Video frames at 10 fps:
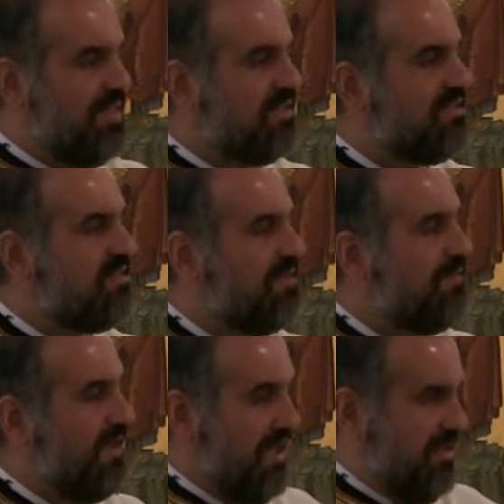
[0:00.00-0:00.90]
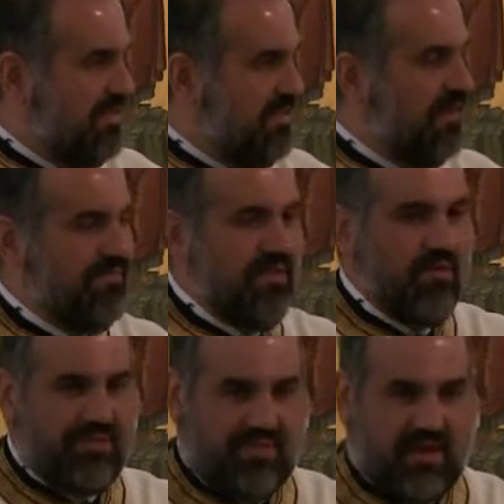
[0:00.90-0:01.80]
This is the faith of
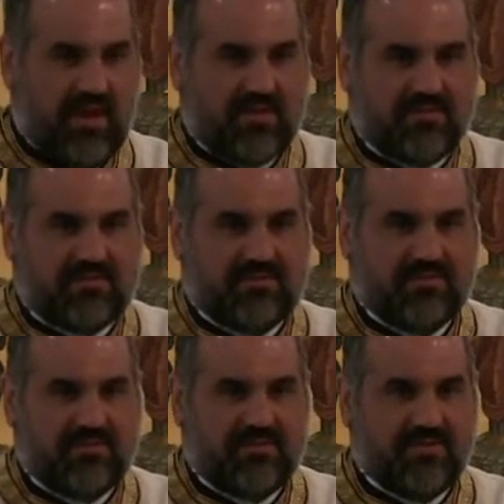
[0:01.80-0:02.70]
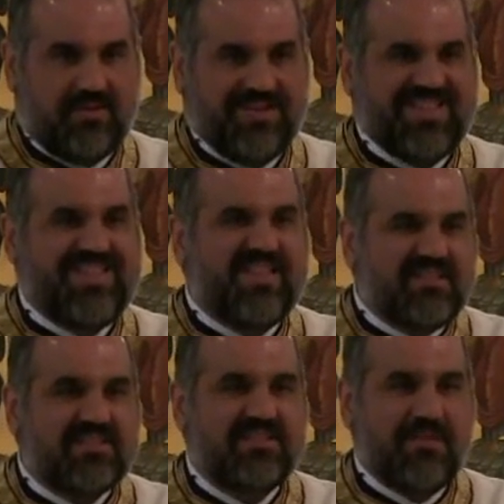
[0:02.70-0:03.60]
the Orthodox.
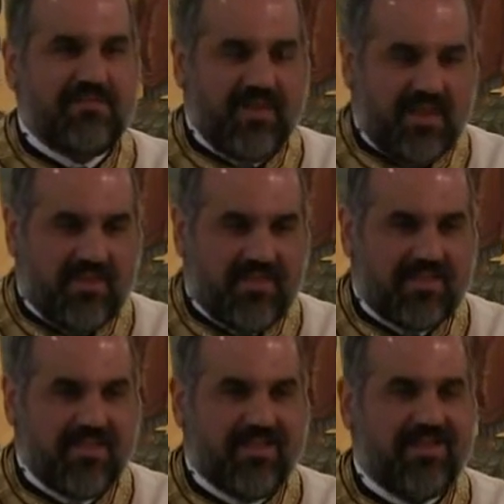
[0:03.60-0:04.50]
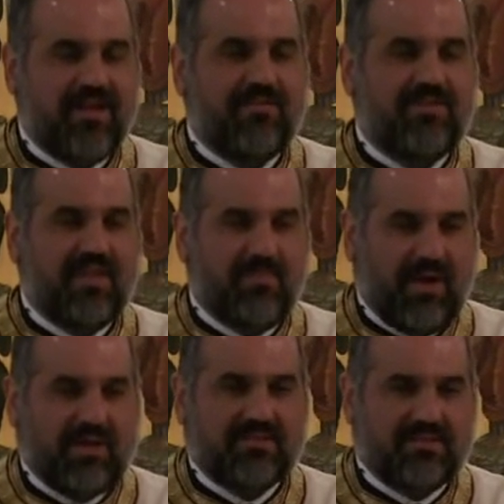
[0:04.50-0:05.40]
This is the faith of the
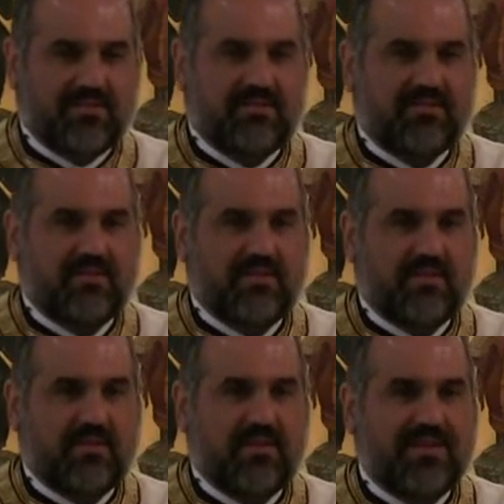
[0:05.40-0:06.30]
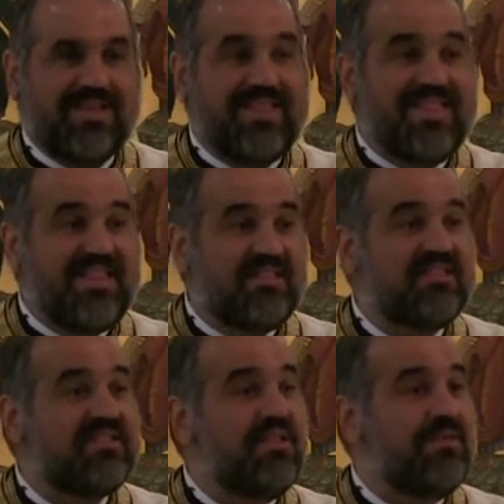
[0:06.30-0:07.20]
apostles.
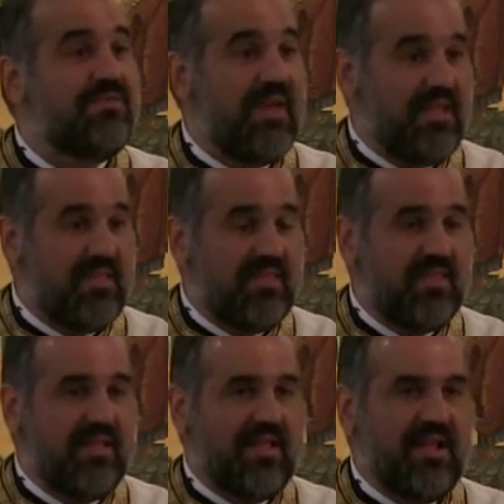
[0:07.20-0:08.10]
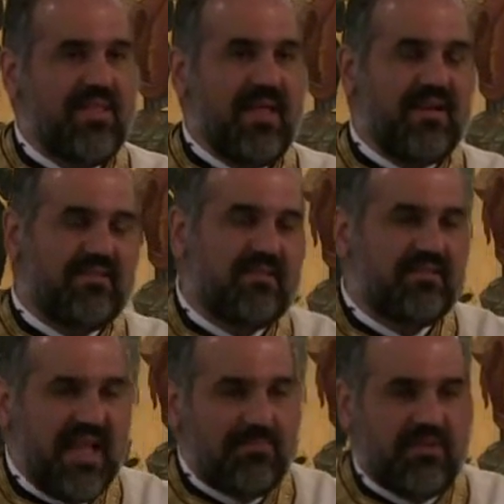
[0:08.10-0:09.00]
This is the faith that has
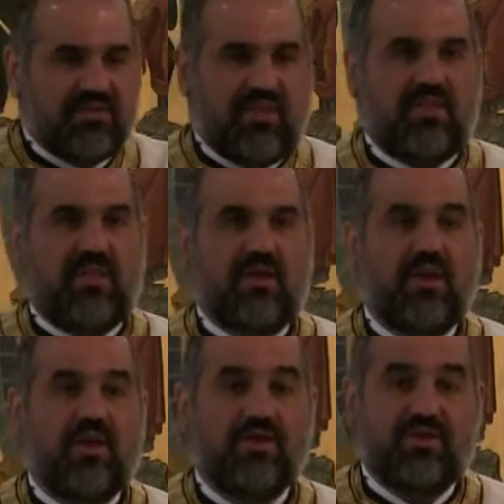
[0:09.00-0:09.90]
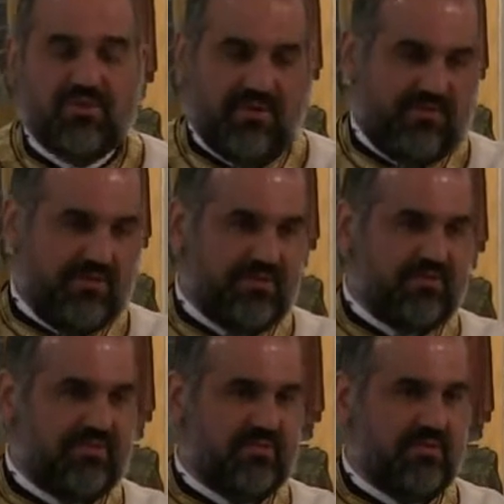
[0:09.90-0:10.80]
established the
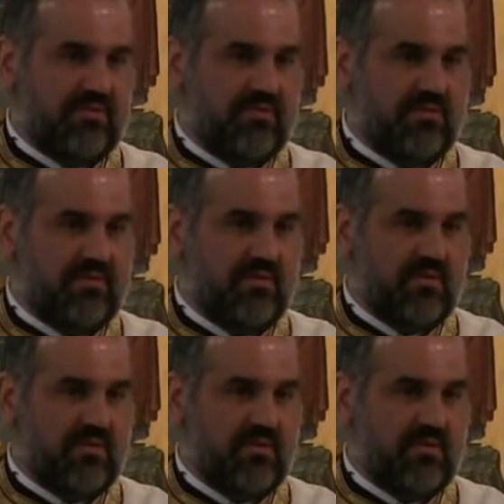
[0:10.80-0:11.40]
universe.